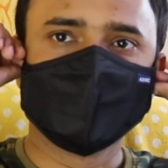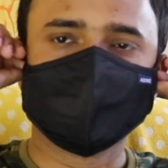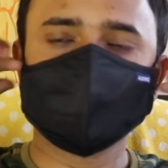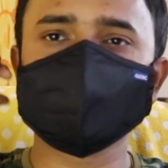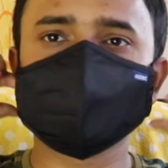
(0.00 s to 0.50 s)

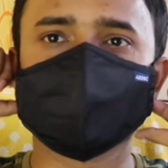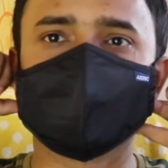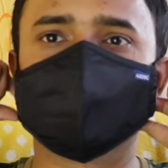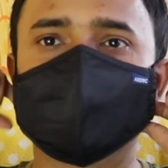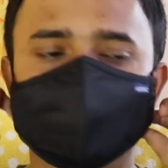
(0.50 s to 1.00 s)
This is
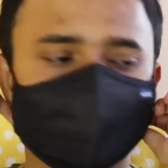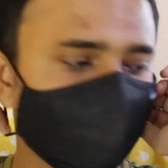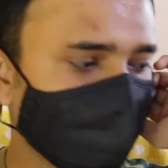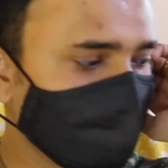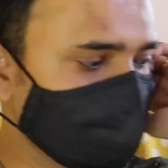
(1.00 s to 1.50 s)
one mask.
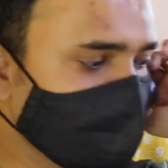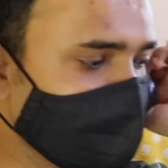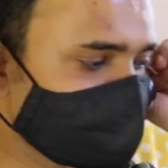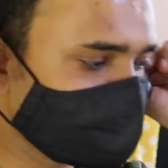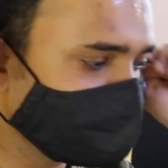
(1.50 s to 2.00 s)
So this
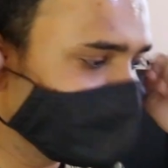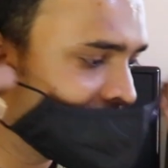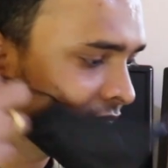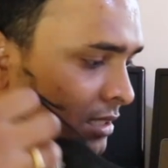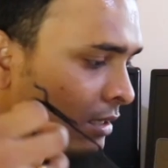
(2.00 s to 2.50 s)
mask
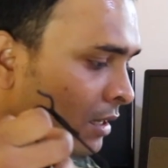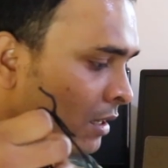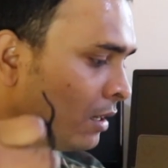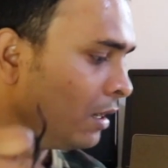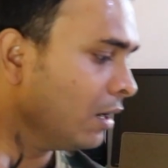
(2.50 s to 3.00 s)
is
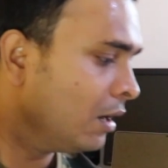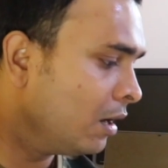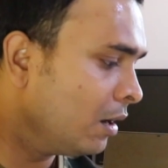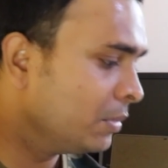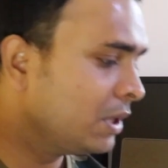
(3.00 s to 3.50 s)

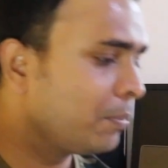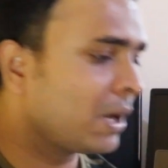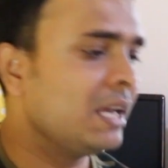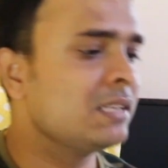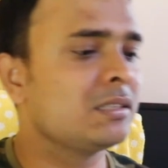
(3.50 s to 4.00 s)
the
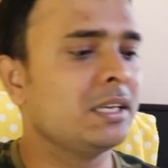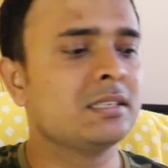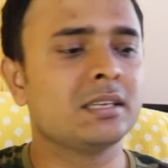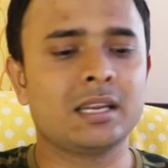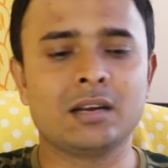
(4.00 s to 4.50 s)
price
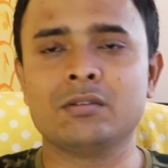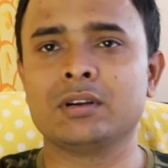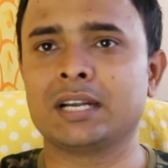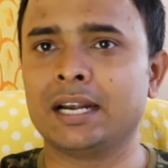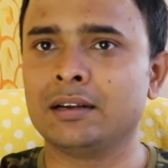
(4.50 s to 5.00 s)
is
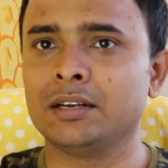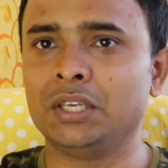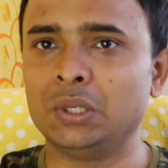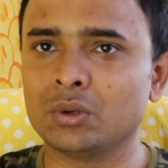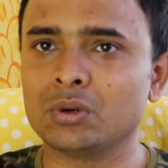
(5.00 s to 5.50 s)
around 10
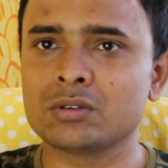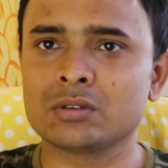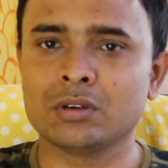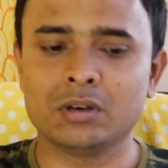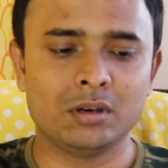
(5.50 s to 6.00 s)

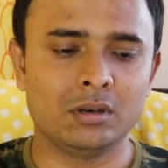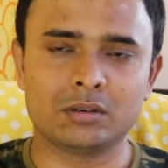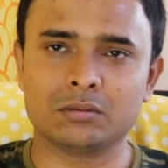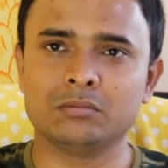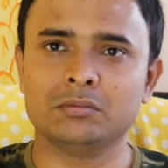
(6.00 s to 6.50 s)
euros,
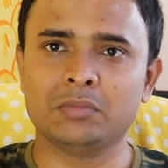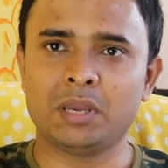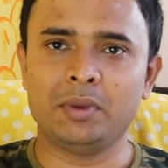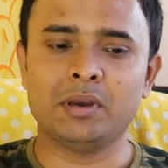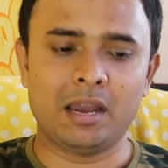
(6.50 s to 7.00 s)
or
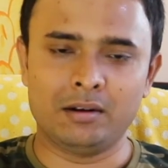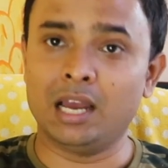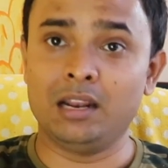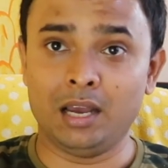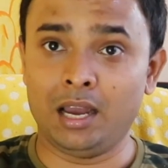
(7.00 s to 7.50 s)
maybe
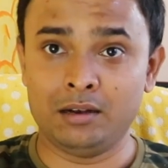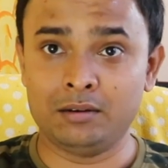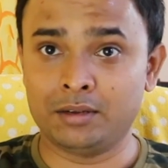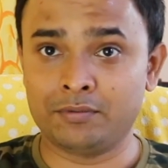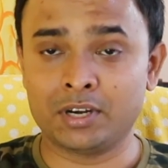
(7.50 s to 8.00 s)

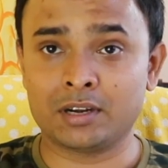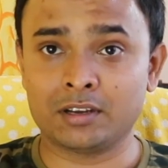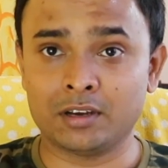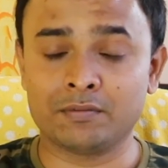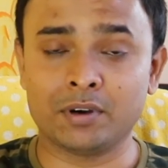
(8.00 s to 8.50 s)
I'll
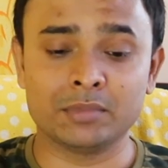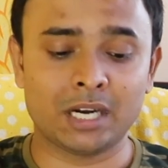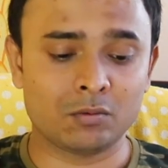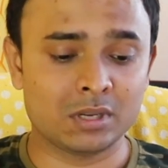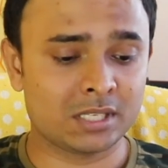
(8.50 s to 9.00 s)
definitely confirm
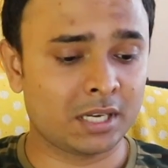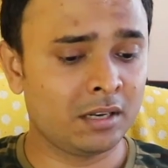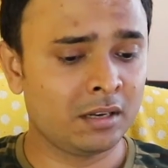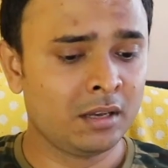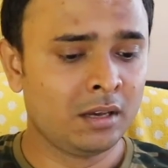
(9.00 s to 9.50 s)
that once
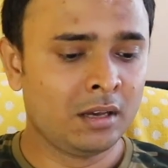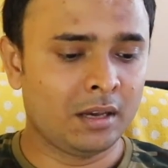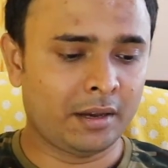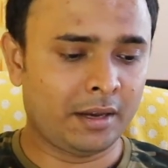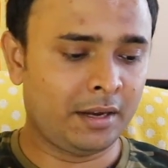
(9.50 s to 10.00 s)
again.
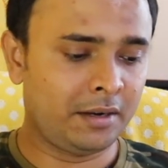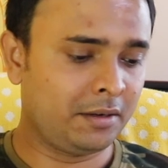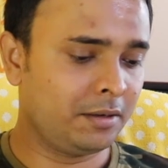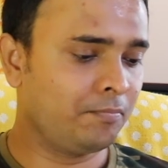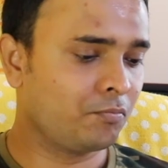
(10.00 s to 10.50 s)

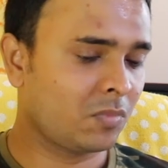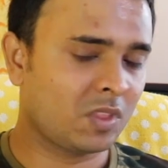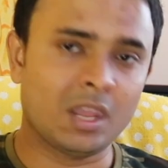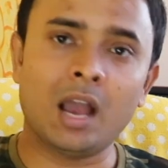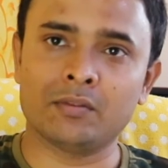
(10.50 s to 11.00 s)
And
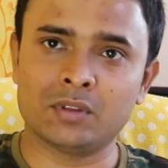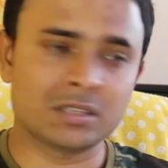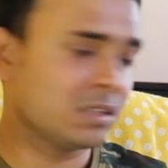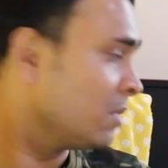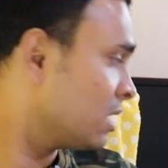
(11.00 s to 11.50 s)
yeah,
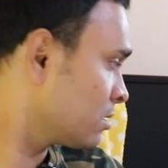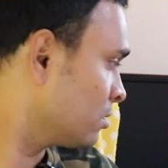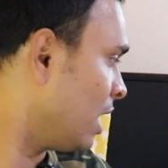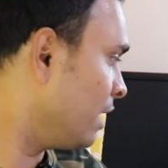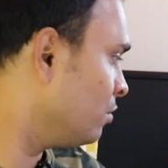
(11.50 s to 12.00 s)
this is the mask.
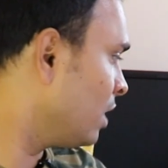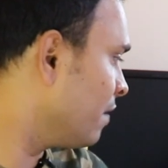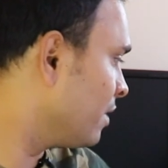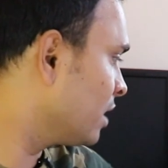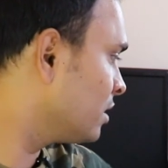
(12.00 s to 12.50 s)
I do
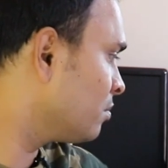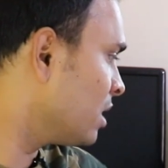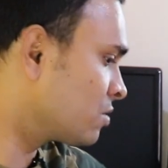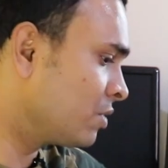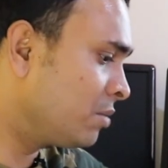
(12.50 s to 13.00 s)
have another
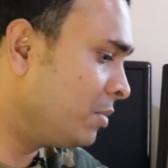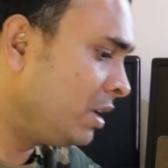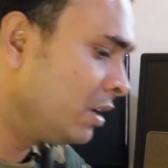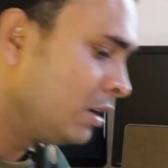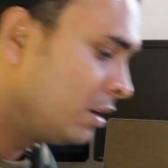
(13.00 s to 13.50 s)
mask with
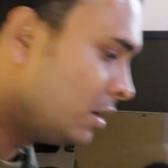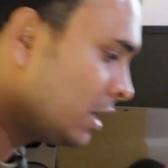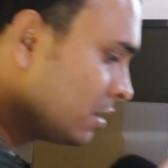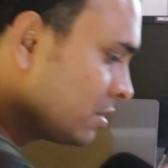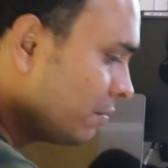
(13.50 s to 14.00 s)
me.
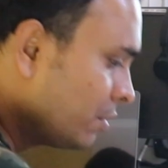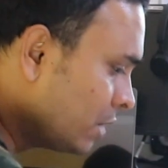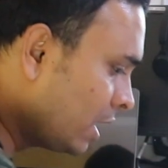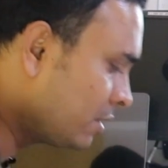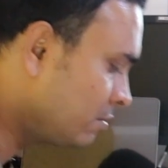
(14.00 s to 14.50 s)
Let us review
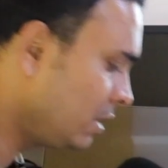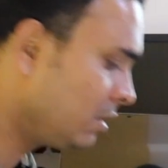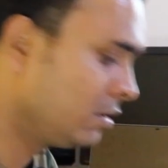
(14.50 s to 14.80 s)
that as well.